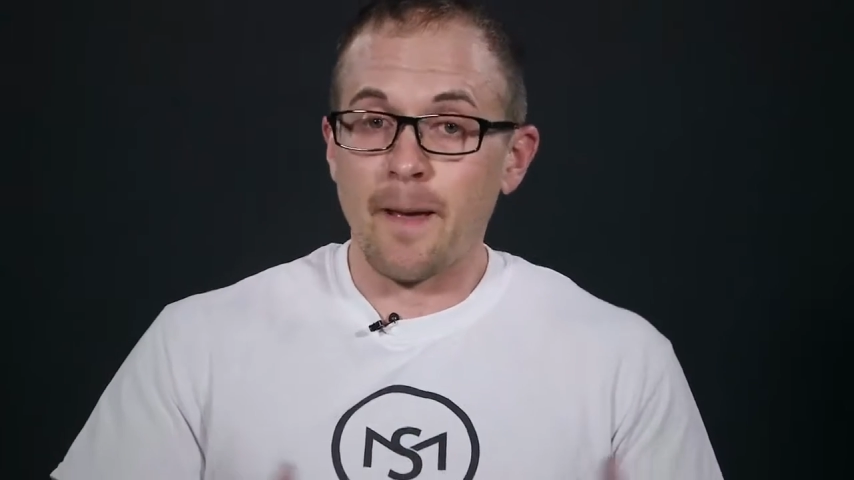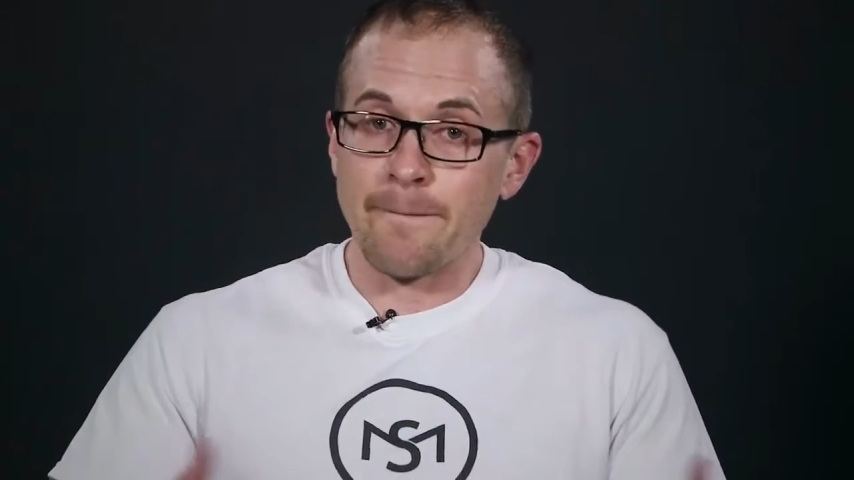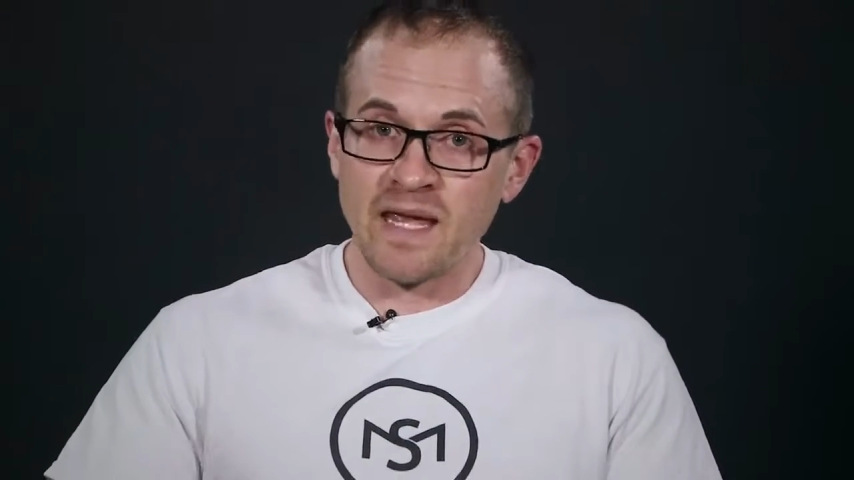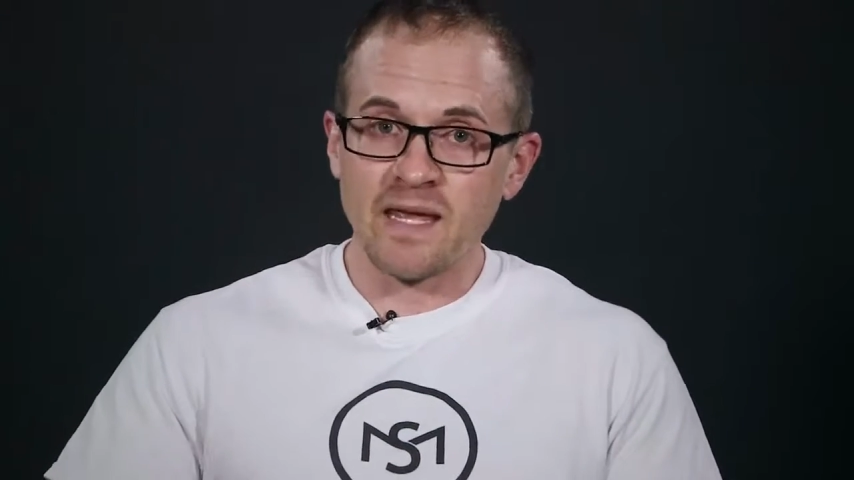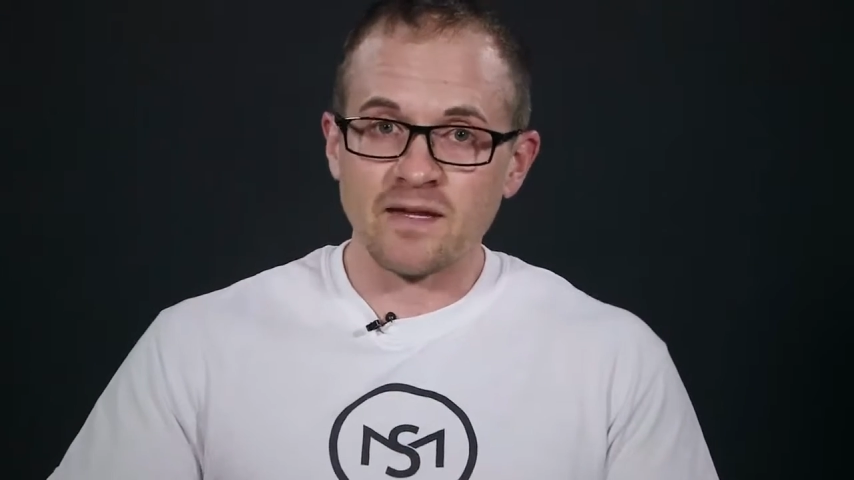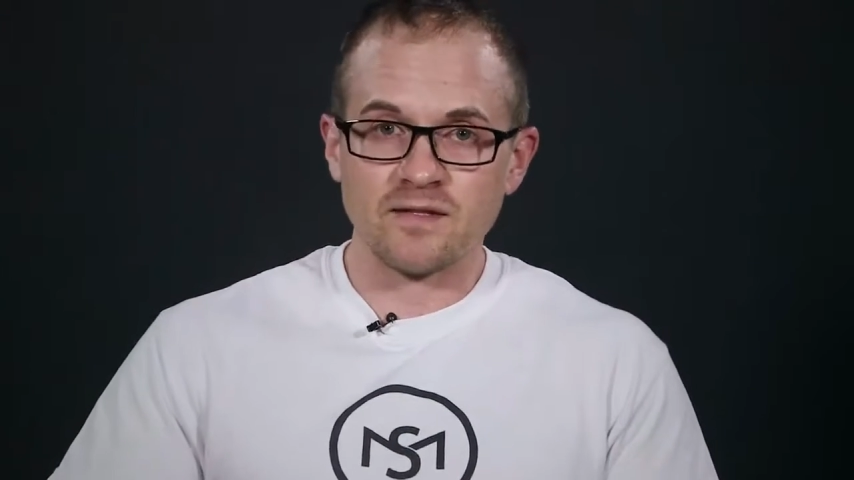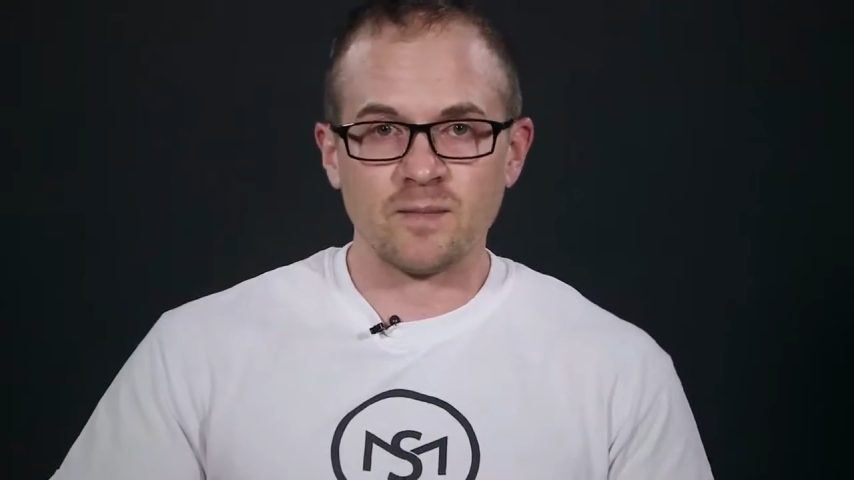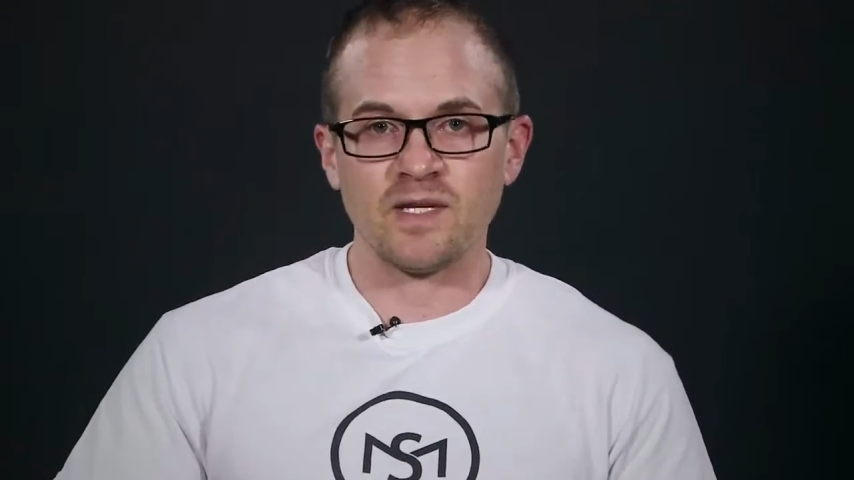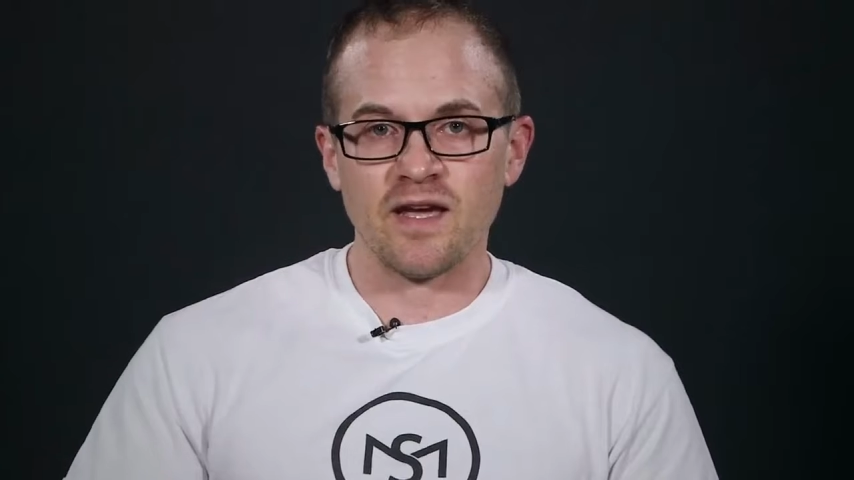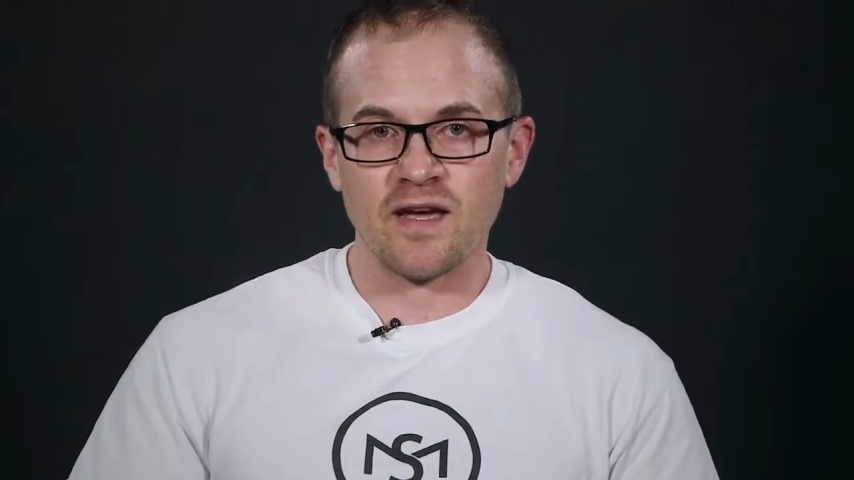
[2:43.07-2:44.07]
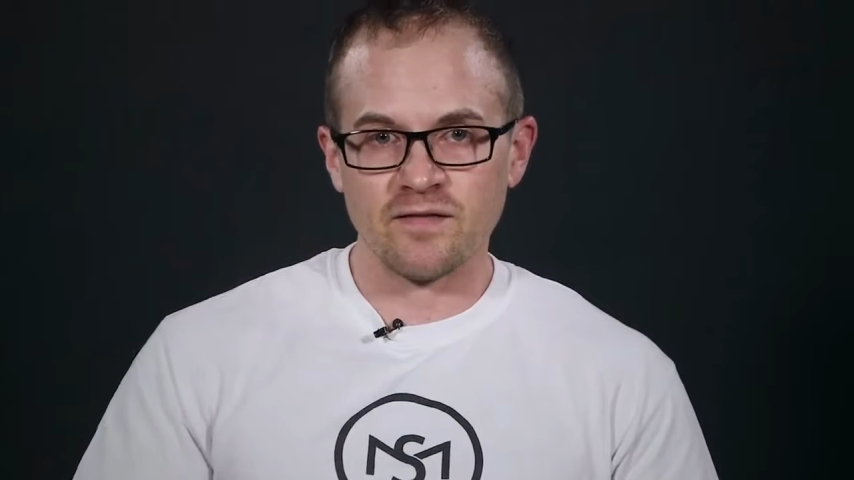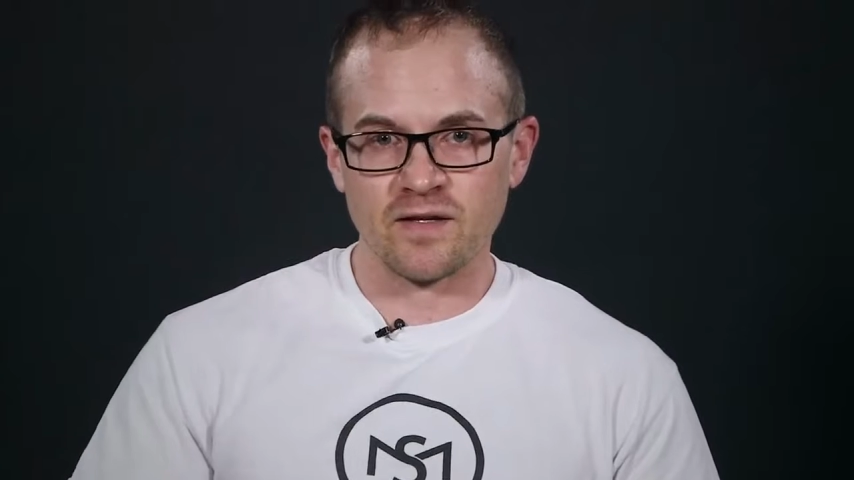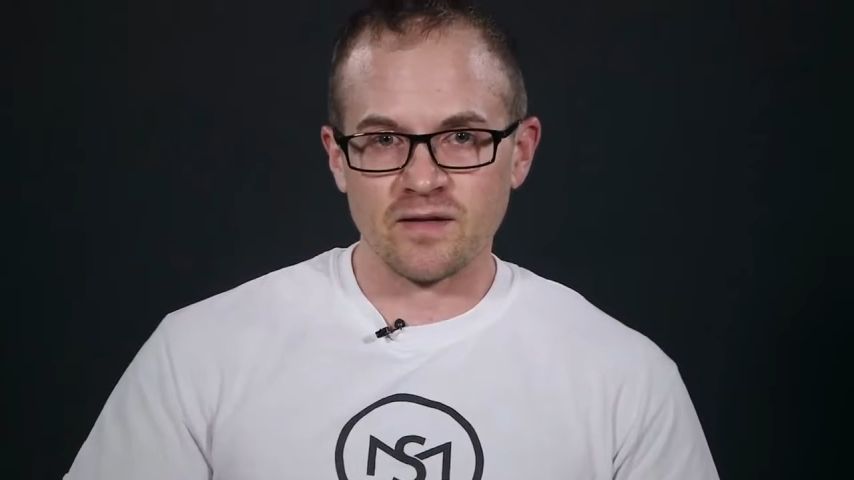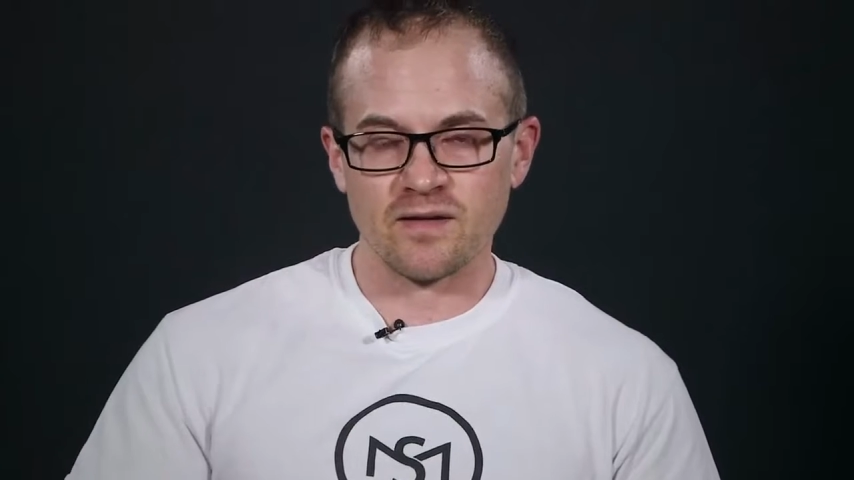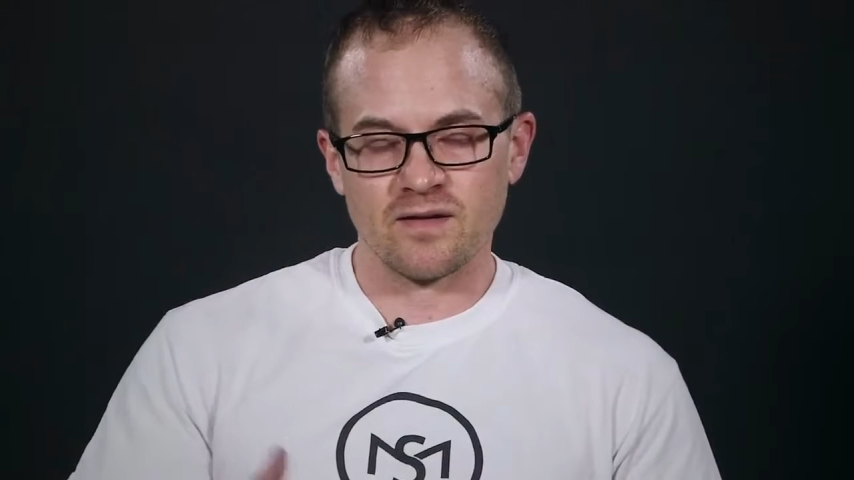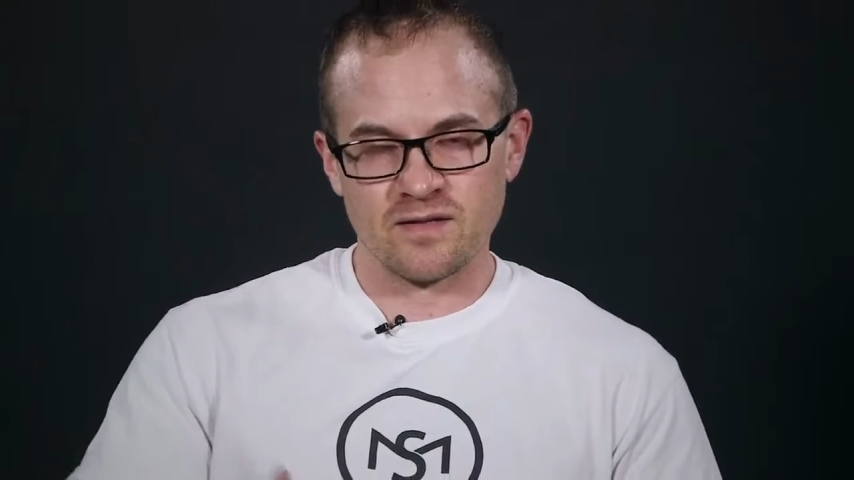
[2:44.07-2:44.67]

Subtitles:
a man to be having